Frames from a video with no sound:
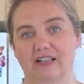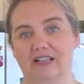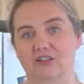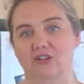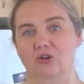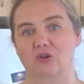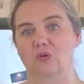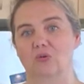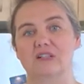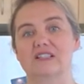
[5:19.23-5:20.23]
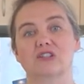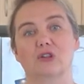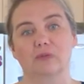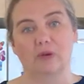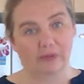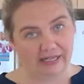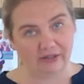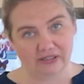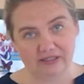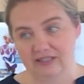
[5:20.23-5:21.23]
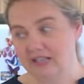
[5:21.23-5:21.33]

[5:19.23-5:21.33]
Like, no reason to throw it out.